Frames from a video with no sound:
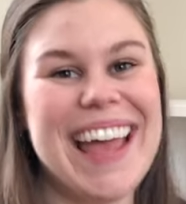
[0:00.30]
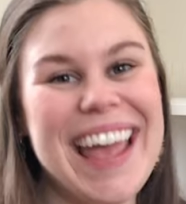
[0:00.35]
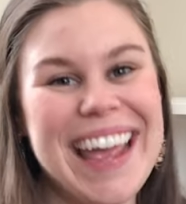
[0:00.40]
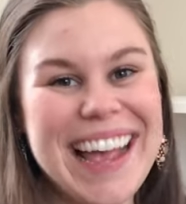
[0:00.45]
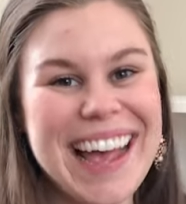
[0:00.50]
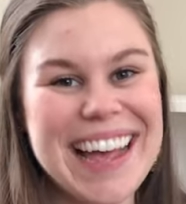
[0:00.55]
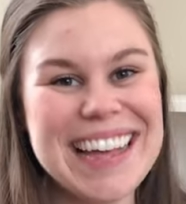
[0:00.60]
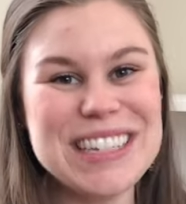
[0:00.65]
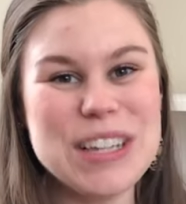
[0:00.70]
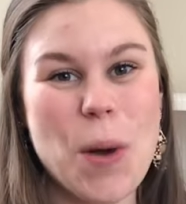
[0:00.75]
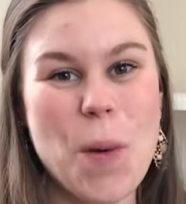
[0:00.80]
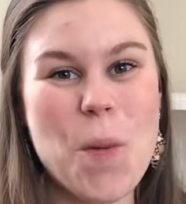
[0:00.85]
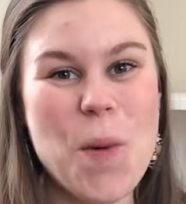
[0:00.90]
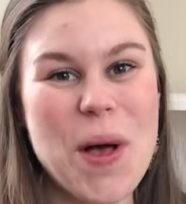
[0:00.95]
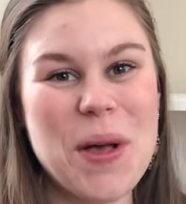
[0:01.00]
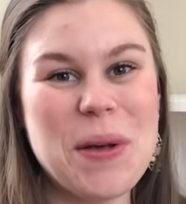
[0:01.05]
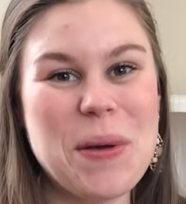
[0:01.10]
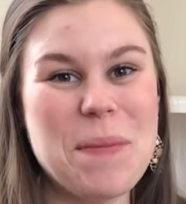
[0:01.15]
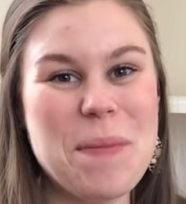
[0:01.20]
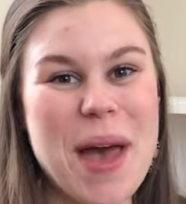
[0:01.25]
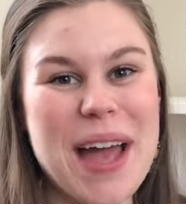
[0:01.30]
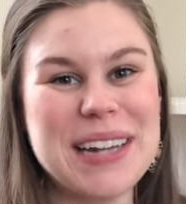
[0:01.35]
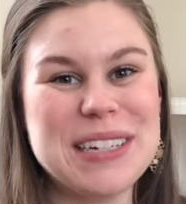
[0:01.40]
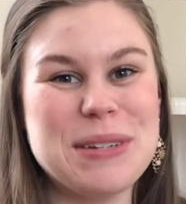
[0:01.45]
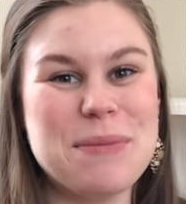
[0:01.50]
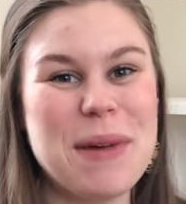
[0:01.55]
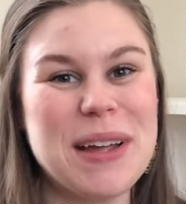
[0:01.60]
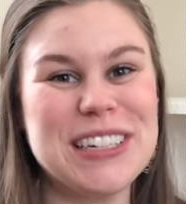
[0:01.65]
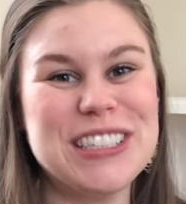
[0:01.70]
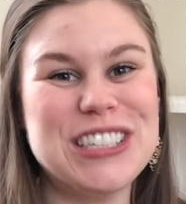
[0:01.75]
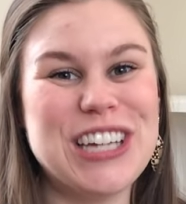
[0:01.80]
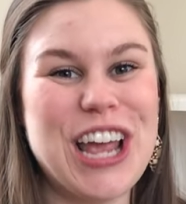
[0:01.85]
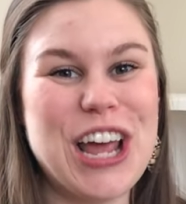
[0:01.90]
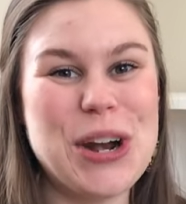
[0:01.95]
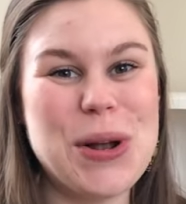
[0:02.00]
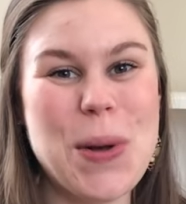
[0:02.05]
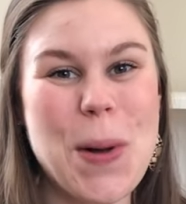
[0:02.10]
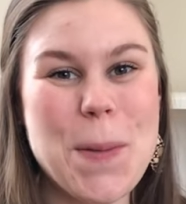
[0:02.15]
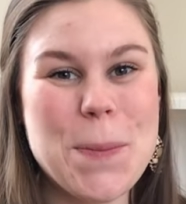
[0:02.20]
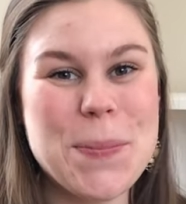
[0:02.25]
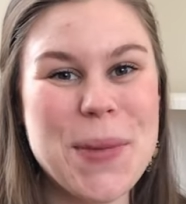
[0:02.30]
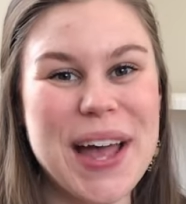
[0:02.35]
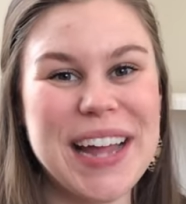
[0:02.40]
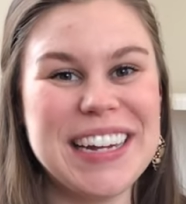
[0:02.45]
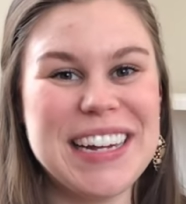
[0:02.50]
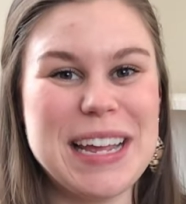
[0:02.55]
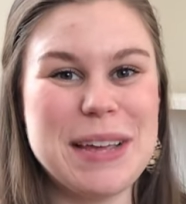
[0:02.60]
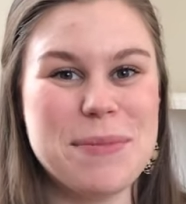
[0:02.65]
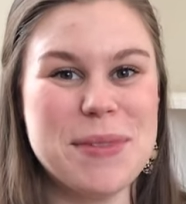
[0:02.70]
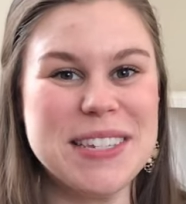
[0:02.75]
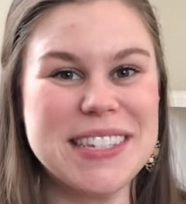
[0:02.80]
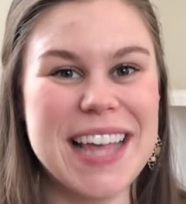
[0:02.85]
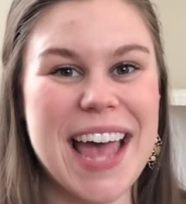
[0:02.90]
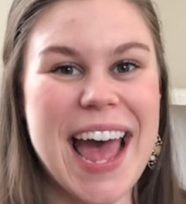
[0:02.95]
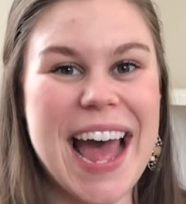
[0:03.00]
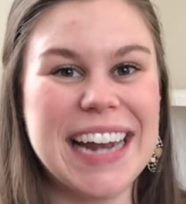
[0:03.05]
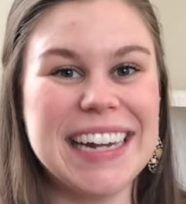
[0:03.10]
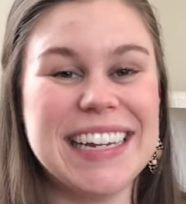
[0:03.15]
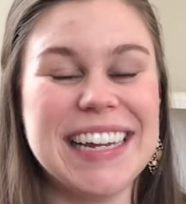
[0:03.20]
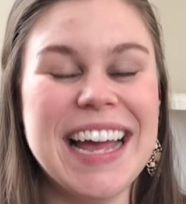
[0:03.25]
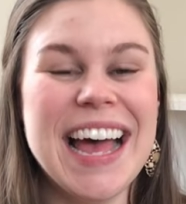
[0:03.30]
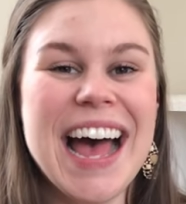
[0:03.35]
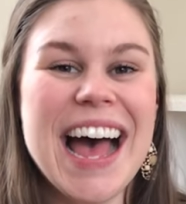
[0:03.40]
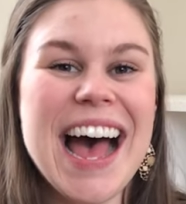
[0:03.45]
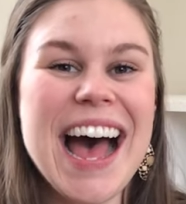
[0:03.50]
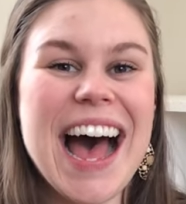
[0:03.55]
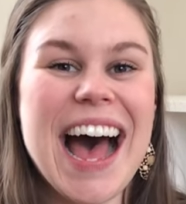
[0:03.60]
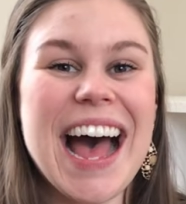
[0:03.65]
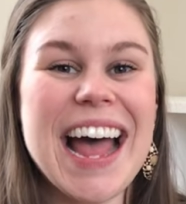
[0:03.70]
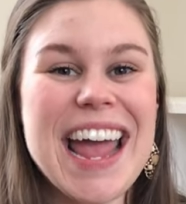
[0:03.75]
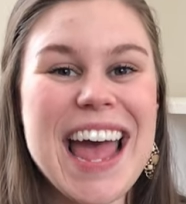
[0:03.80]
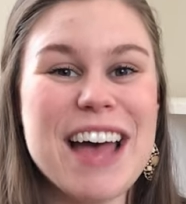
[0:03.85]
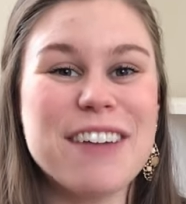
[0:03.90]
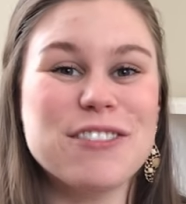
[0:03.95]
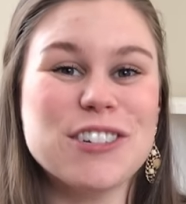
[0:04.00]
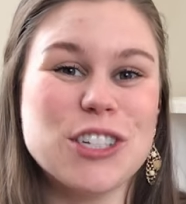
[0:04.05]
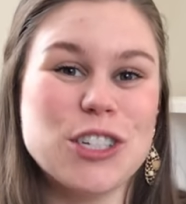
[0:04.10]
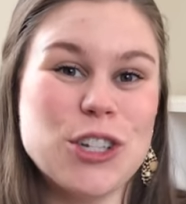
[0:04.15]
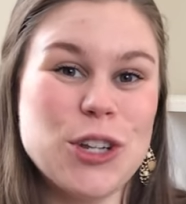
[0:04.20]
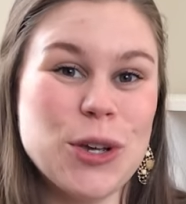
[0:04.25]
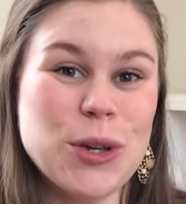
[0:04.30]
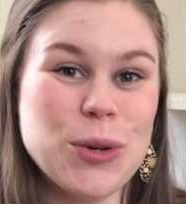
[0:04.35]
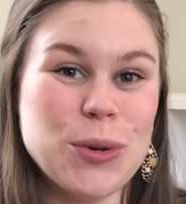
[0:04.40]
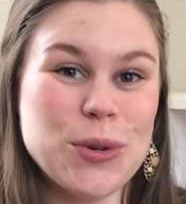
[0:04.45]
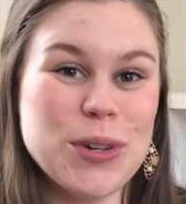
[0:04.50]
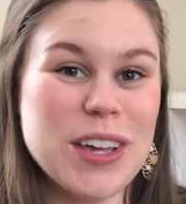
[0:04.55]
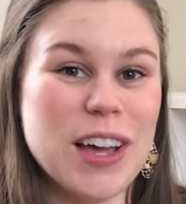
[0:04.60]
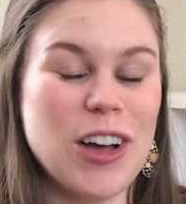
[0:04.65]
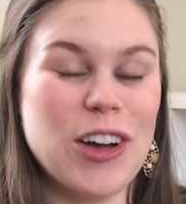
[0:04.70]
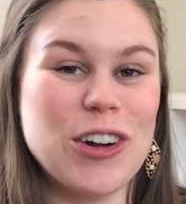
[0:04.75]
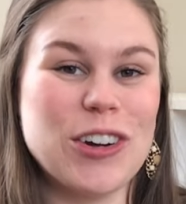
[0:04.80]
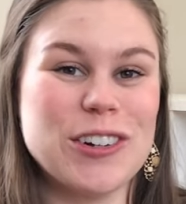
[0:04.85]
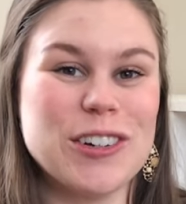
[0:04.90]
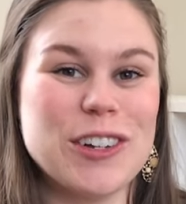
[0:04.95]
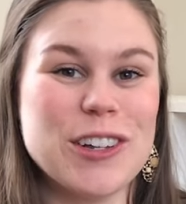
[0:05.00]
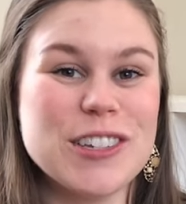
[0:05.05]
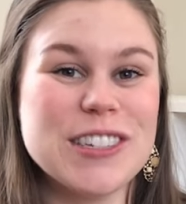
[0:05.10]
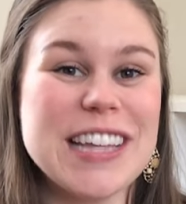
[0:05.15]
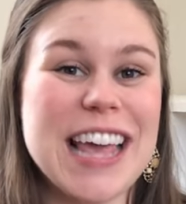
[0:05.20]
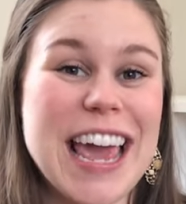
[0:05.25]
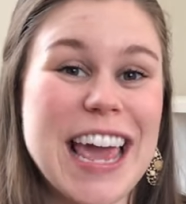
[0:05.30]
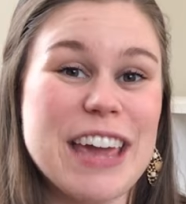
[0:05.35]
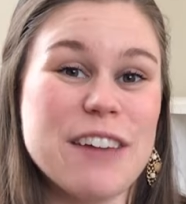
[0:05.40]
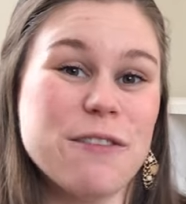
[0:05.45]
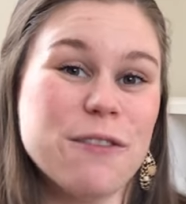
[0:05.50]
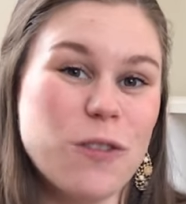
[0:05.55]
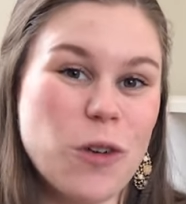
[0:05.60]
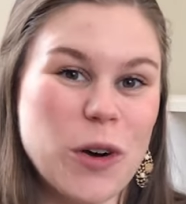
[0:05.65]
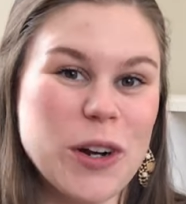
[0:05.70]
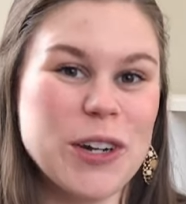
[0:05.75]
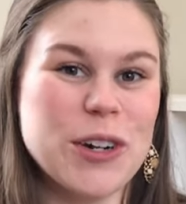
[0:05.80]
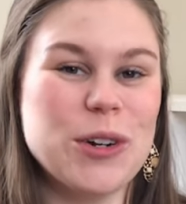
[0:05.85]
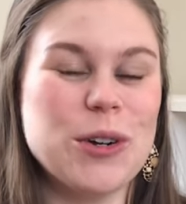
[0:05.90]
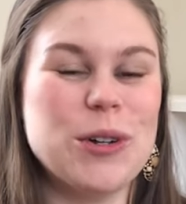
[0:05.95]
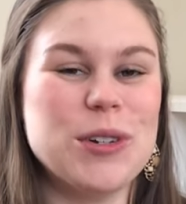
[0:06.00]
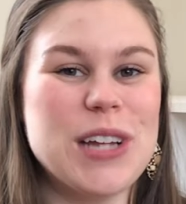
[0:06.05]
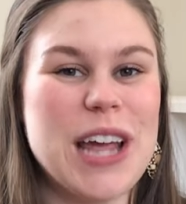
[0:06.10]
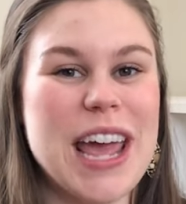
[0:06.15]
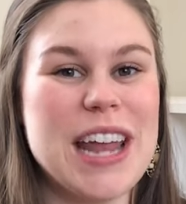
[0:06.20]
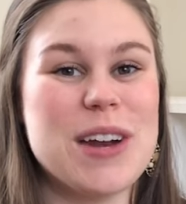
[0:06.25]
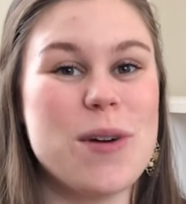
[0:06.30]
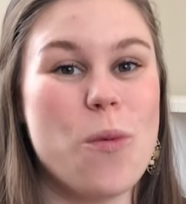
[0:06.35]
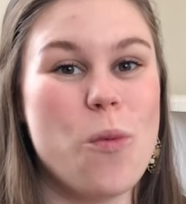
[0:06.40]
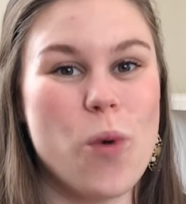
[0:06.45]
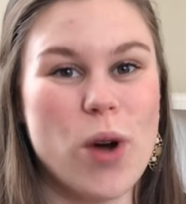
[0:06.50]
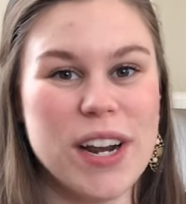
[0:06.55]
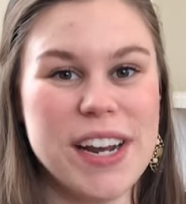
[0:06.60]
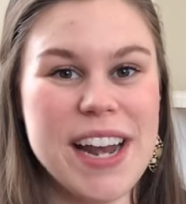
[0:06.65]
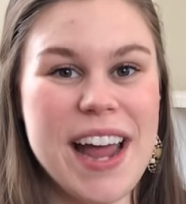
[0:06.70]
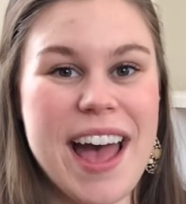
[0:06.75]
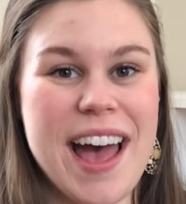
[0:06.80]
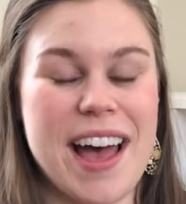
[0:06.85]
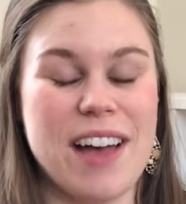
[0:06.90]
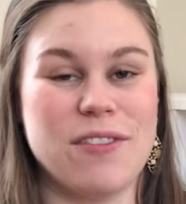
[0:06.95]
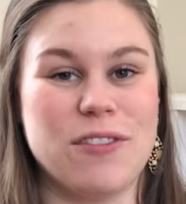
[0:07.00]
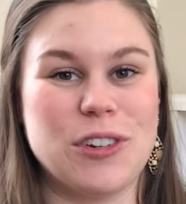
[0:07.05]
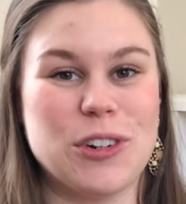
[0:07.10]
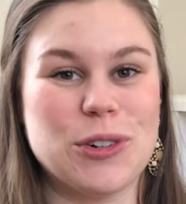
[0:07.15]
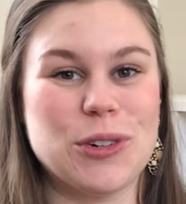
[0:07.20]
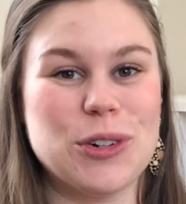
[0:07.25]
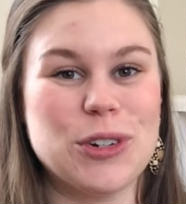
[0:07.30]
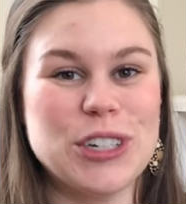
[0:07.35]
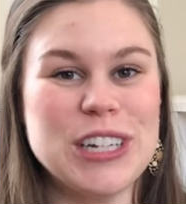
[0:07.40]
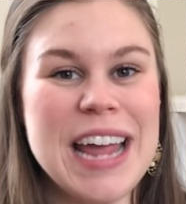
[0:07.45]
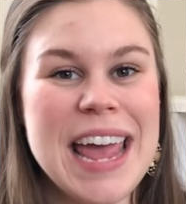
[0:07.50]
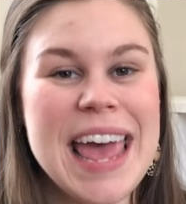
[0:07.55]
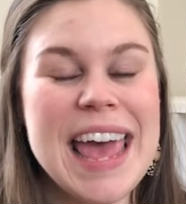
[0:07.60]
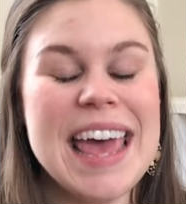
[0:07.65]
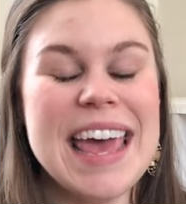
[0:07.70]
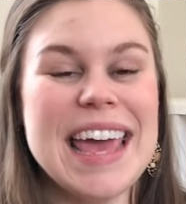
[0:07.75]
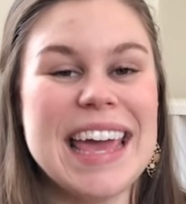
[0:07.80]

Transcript: Hey guys, welcome back to my channel. My name is Addie. I have two young girls, a four-year-old and a one and a half-year-old.